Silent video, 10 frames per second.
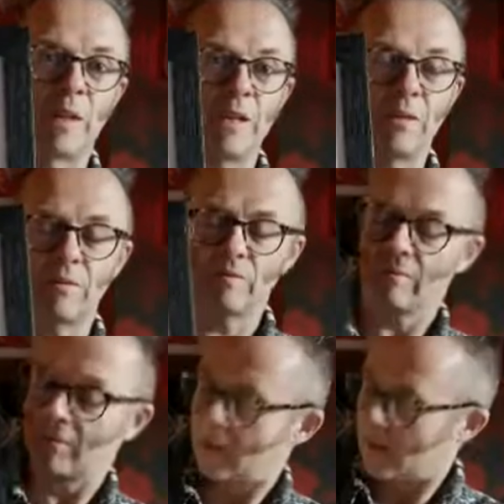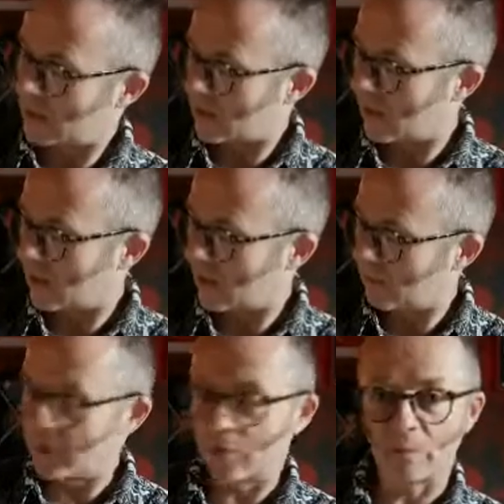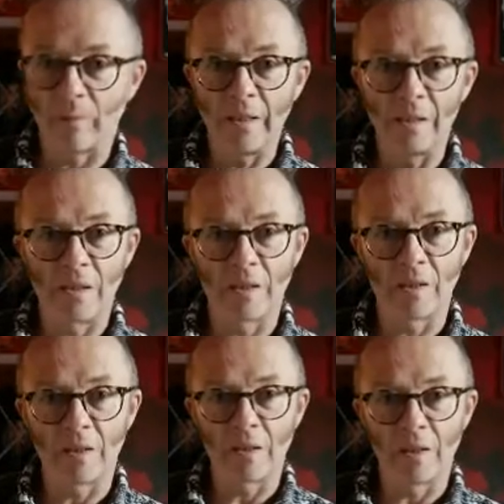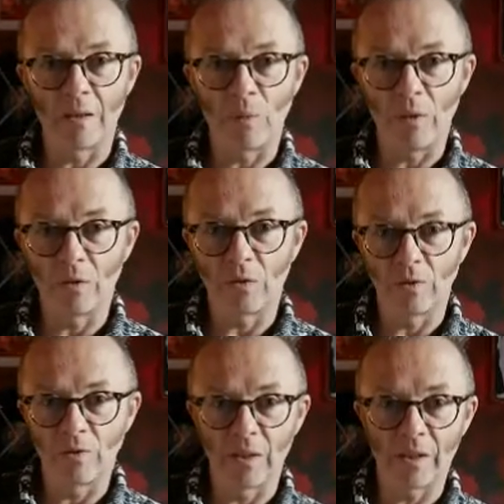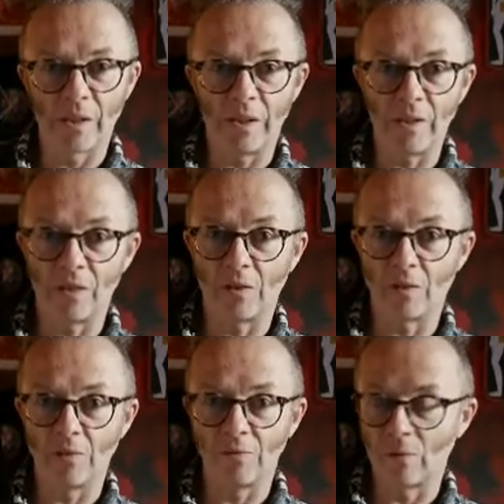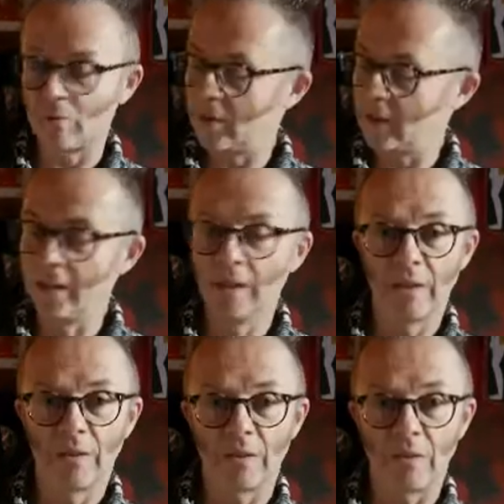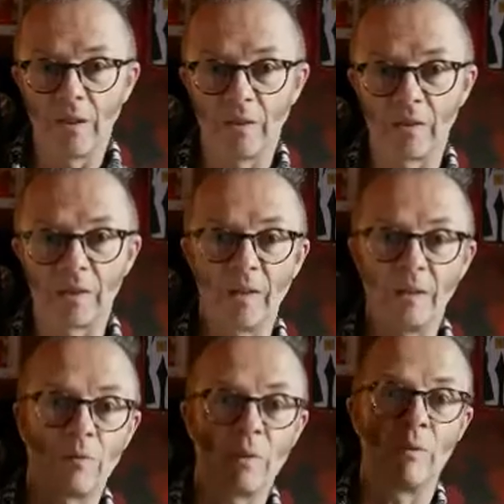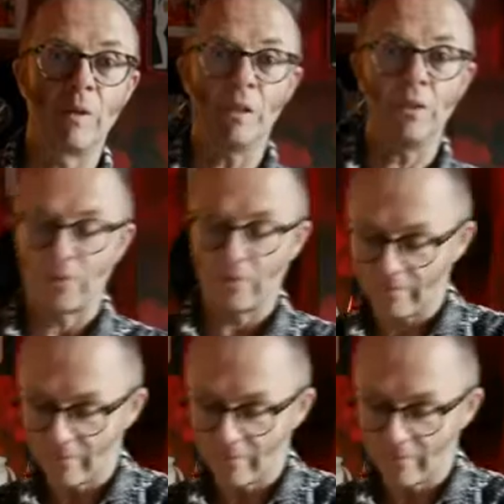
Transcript: Dead. This was painted in the winter of 1982 for the early 1983 release.